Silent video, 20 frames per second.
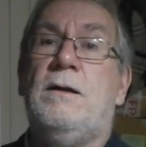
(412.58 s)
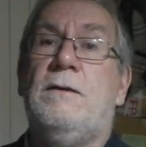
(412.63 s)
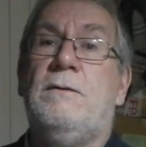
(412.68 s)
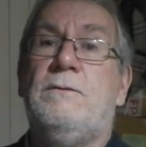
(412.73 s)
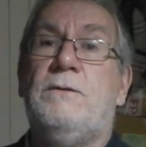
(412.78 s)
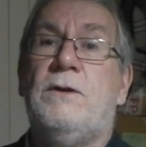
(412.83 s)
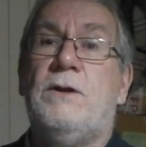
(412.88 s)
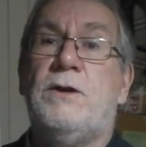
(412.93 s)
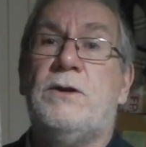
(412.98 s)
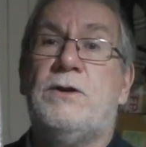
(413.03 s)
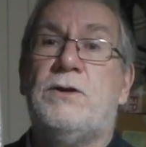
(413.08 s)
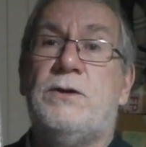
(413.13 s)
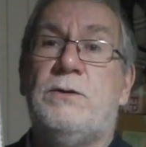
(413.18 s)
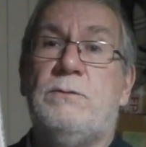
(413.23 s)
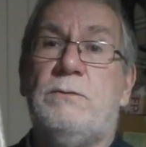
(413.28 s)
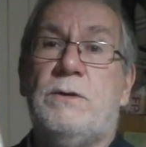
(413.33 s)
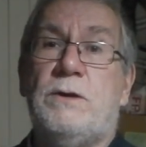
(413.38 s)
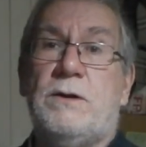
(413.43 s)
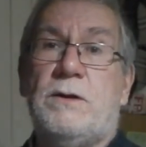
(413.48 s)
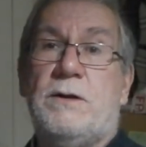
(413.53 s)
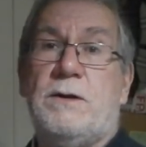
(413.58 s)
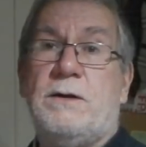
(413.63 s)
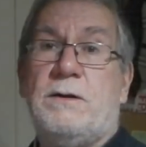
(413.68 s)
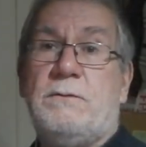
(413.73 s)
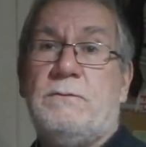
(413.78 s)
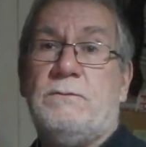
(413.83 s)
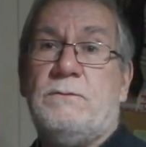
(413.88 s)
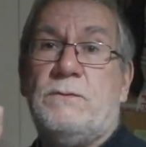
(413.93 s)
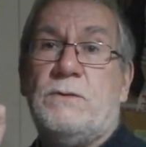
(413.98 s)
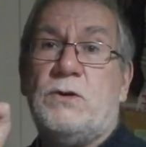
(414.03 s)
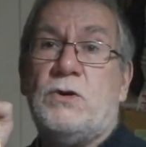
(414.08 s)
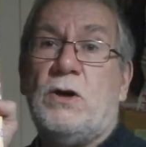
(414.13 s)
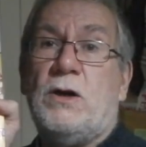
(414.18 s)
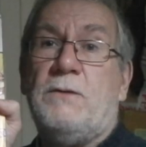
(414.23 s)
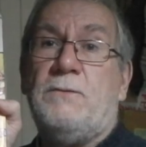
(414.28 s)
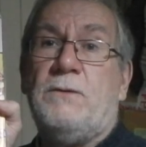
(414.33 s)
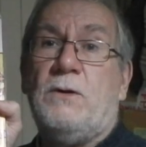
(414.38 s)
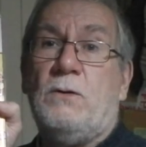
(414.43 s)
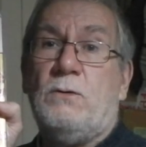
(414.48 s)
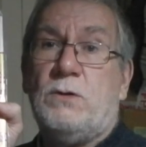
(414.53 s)
version with the
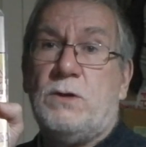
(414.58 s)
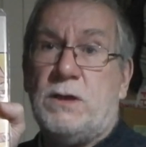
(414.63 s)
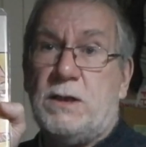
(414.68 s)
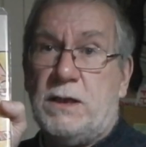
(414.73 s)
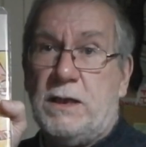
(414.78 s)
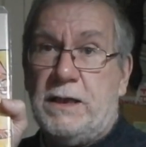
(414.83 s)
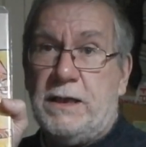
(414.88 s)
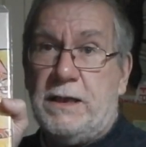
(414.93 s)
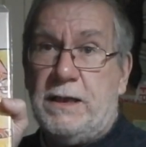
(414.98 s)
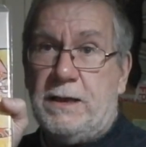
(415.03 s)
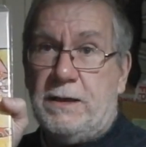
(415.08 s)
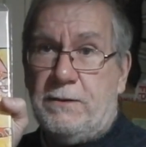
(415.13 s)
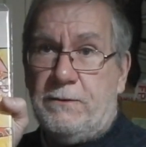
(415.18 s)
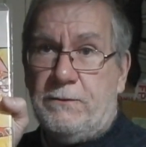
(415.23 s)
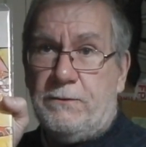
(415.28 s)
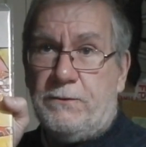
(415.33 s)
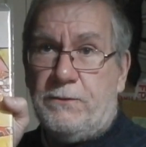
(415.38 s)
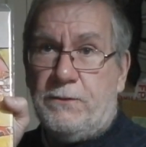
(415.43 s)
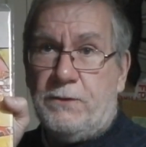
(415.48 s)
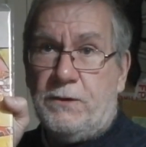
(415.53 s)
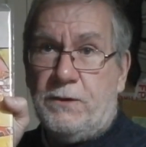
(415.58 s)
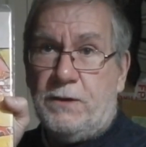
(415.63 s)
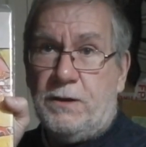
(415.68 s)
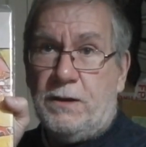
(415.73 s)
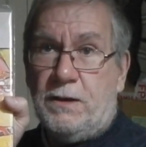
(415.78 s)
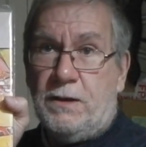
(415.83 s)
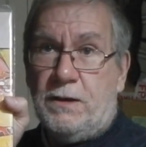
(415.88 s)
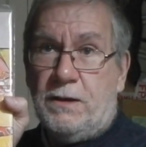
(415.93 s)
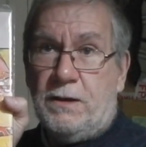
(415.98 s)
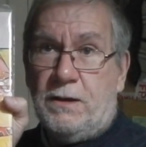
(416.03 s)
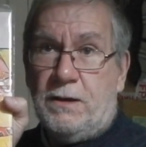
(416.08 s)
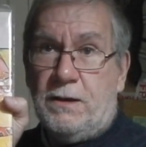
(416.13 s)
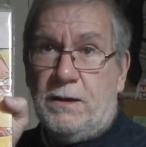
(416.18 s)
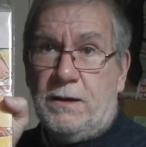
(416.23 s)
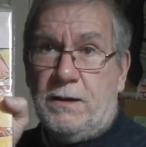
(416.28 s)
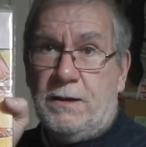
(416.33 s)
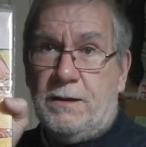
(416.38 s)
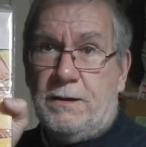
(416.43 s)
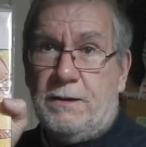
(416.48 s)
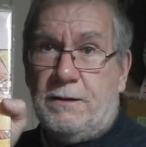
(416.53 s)
trifold sleeve.
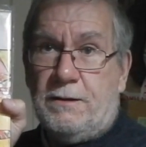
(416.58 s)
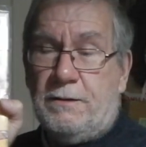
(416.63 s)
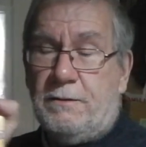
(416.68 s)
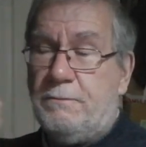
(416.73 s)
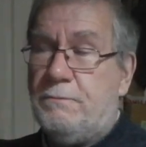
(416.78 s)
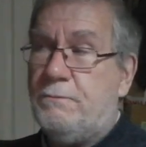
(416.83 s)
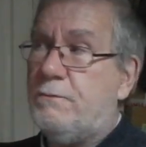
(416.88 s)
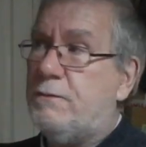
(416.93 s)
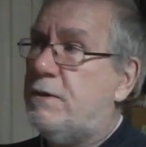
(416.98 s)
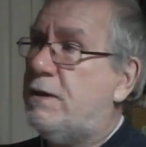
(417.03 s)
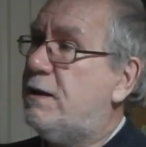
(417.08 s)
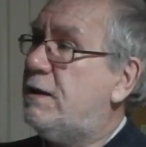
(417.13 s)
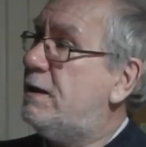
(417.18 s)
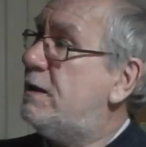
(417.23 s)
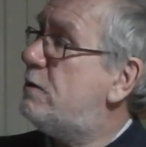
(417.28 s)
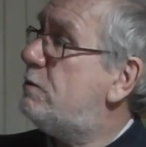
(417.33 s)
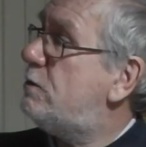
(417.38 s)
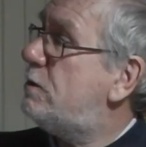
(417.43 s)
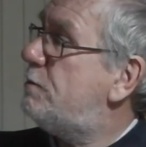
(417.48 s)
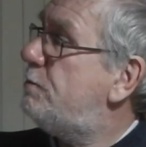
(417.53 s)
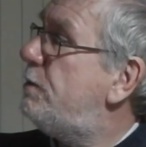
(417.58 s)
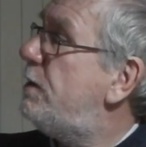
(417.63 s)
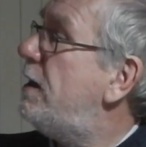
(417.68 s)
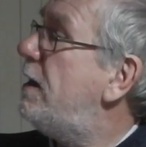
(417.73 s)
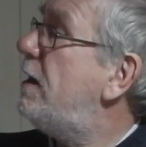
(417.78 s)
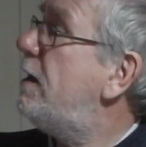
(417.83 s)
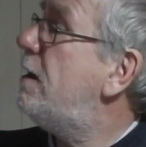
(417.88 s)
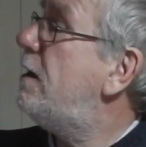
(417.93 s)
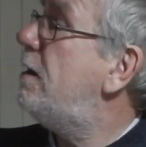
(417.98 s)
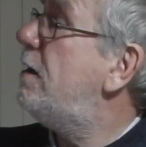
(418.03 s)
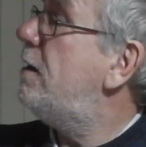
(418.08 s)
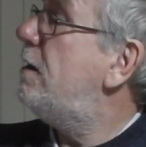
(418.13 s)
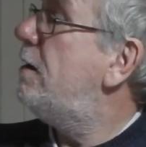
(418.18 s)
I think this was pink,